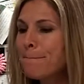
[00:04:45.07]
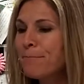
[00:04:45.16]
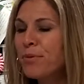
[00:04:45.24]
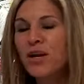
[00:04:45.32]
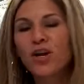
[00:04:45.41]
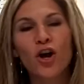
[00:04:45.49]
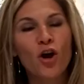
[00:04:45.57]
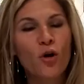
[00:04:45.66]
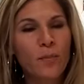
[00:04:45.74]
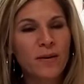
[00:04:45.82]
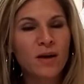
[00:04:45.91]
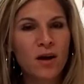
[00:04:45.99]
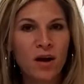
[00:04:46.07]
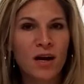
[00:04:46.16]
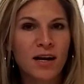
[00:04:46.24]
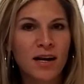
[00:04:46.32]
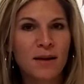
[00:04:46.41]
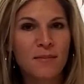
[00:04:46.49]
Bring your open
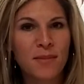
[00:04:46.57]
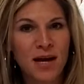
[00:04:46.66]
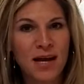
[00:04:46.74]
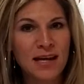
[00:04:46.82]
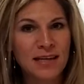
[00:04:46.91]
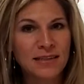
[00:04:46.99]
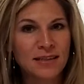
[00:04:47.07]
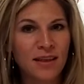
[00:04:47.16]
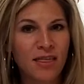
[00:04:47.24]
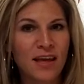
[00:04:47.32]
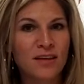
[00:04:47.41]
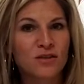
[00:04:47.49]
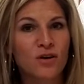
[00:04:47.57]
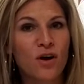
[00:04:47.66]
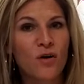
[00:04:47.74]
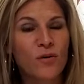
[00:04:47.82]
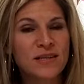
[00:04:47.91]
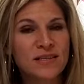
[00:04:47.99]
heart and mind. Things are
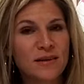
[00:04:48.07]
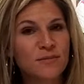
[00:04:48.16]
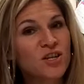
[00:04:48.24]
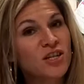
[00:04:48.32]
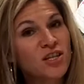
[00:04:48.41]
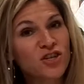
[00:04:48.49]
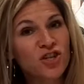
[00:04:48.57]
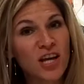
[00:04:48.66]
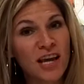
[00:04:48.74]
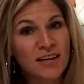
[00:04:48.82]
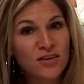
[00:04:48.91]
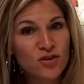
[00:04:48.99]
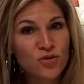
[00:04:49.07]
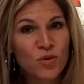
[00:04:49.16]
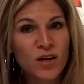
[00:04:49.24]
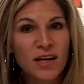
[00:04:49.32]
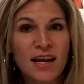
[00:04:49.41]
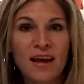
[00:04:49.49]
always subject to change. We're
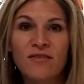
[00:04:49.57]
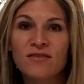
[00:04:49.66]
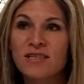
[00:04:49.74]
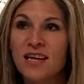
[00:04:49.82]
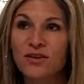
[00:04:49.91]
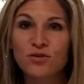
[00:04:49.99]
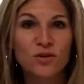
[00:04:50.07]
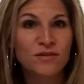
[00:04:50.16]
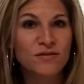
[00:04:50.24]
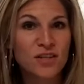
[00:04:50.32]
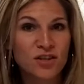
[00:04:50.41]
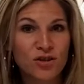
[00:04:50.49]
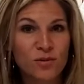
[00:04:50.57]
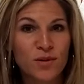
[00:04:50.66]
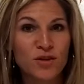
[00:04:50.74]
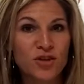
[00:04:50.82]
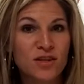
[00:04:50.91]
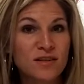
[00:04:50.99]
going to have a schedule of
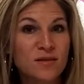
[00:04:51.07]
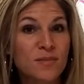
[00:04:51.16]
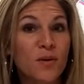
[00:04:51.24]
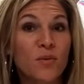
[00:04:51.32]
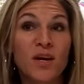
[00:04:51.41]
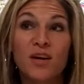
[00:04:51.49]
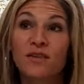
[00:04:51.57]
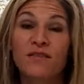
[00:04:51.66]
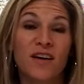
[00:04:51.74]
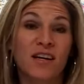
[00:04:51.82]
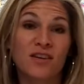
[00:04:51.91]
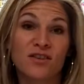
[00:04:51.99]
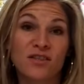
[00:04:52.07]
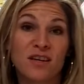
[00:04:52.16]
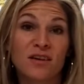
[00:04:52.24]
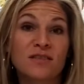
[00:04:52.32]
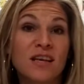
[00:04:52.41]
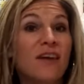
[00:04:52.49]
distributions, but we could find
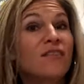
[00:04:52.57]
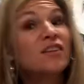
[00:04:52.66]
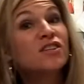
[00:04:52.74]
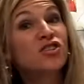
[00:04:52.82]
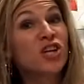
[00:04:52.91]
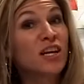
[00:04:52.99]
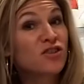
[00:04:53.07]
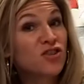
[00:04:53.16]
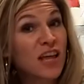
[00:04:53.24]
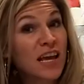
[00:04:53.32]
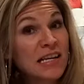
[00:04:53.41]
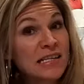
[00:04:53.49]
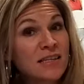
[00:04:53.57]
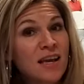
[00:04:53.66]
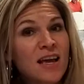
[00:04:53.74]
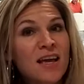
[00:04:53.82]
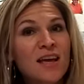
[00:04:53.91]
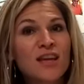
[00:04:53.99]
ourselves having to change things.
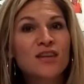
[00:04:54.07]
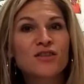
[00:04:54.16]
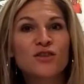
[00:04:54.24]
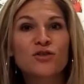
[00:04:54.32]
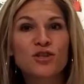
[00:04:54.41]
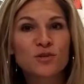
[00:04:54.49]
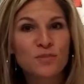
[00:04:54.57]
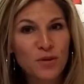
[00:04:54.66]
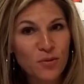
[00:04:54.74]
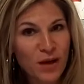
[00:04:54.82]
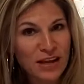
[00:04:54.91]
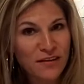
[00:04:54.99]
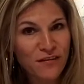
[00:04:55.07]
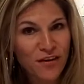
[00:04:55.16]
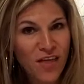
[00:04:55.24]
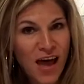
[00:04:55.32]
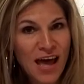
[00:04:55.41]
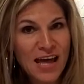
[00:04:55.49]
So just be ready for
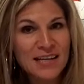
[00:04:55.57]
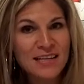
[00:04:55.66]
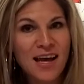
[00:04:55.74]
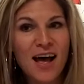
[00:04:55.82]
that.